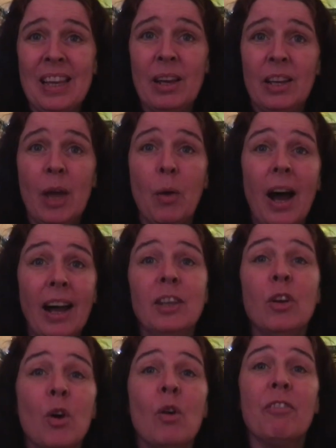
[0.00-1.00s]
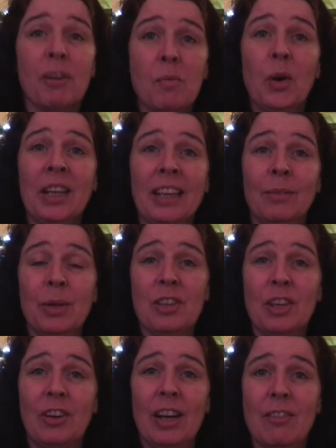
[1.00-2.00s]
Now, I know from working with the
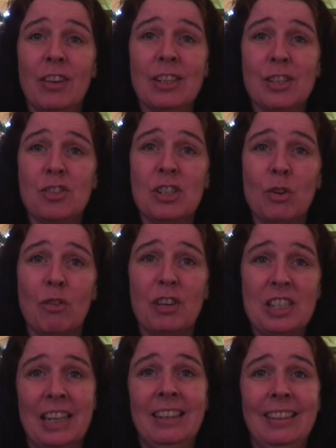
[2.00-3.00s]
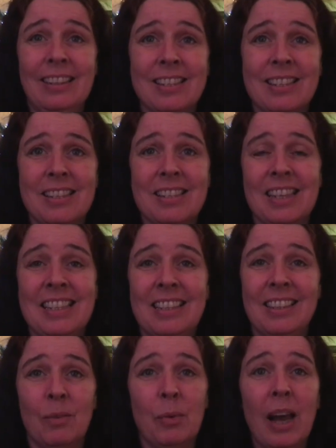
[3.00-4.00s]
creative industries over 10 years in the city
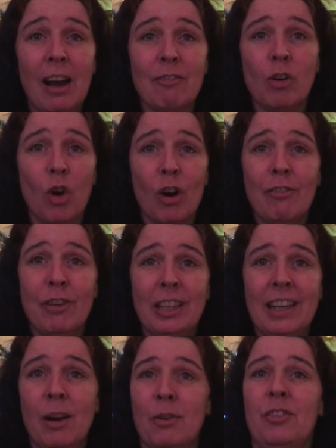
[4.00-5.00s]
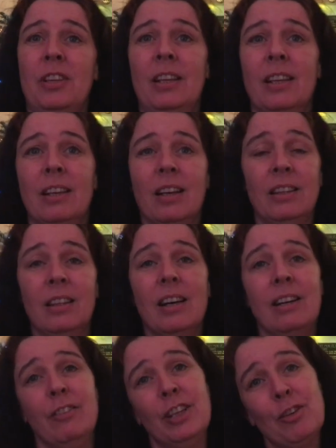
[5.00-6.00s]
that we have got a really healthy and
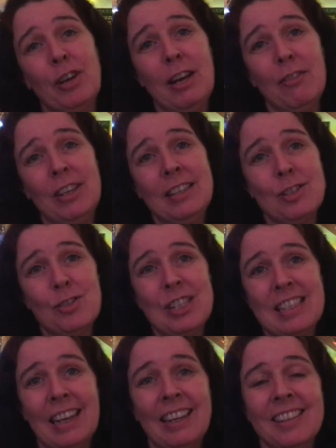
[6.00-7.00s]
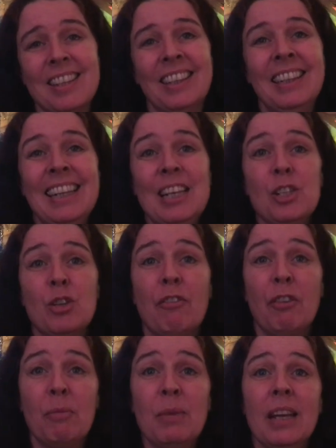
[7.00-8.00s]
lively creative industry sector. So
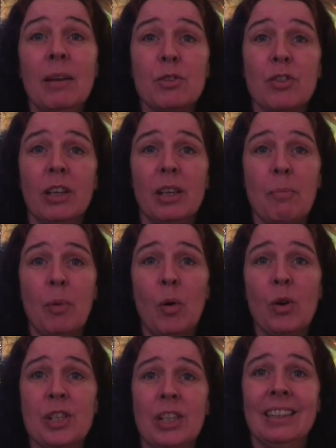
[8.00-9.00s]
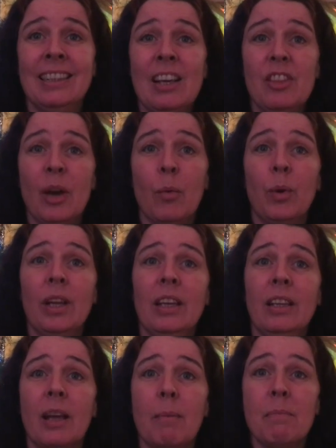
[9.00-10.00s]
for me it was really important that we
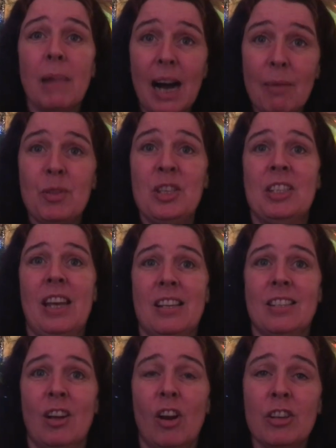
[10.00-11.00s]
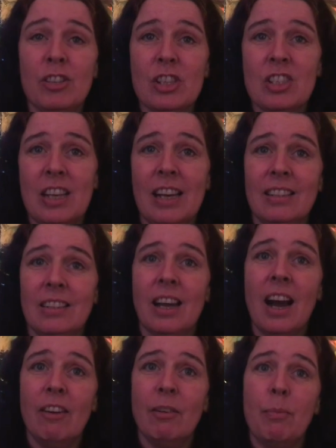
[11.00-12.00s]
map the sector, understand it,
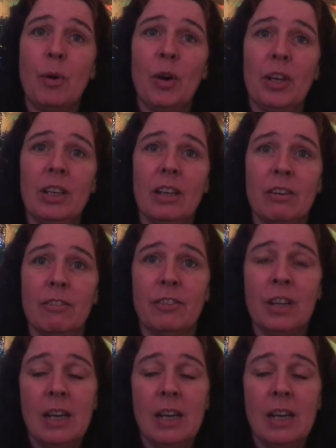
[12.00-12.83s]
have a point of